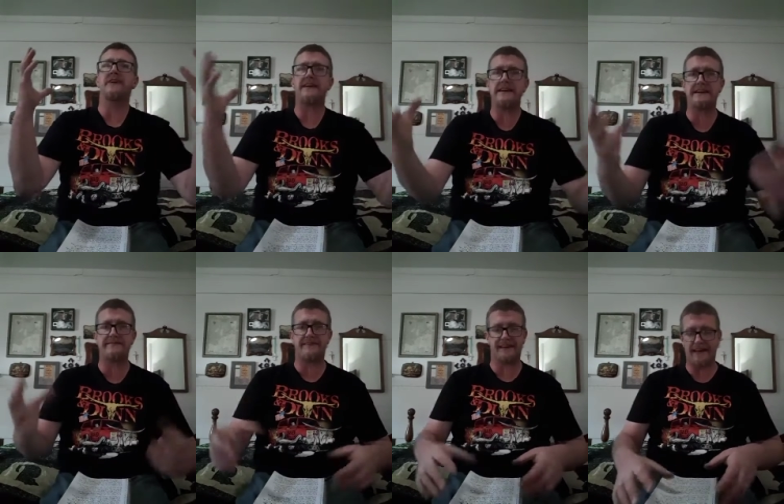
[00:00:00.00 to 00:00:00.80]
to
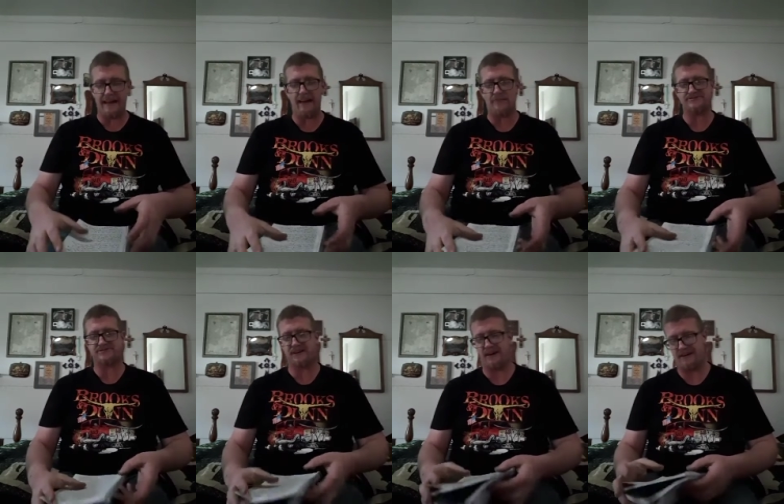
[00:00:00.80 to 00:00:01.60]
anything else,
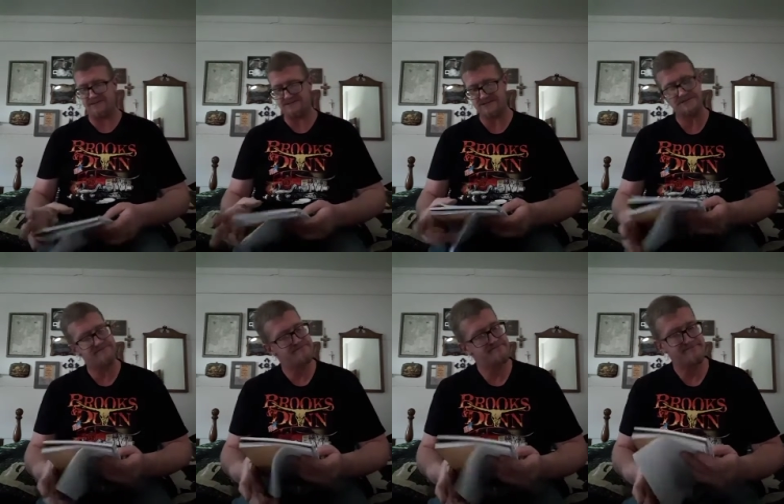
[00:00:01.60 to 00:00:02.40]
guys.
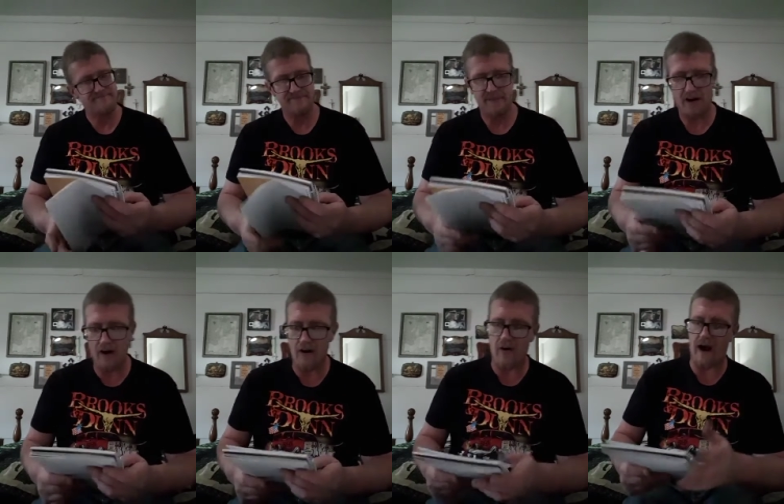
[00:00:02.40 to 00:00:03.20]

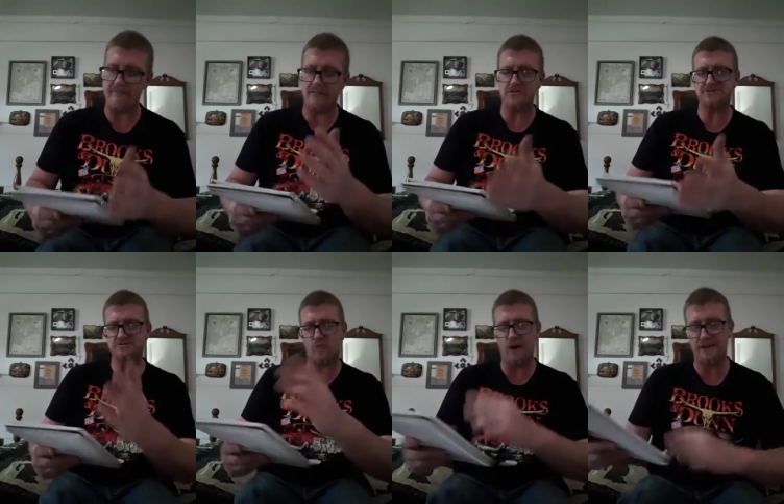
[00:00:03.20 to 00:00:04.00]
All right,
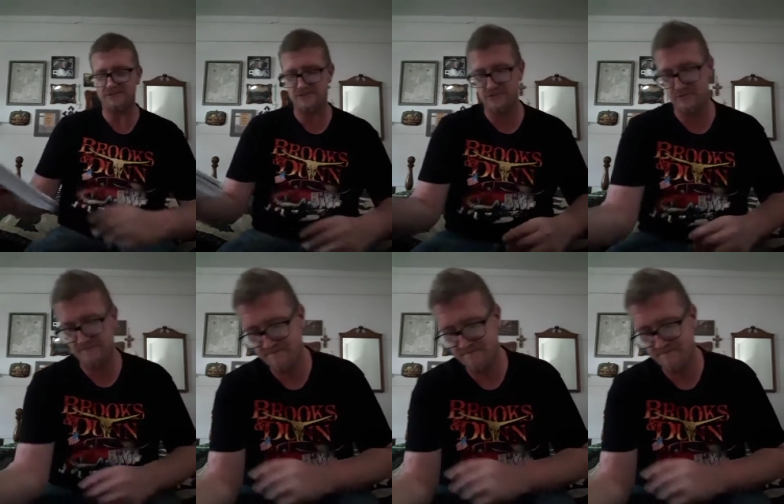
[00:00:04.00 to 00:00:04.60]
verses 1 and 2.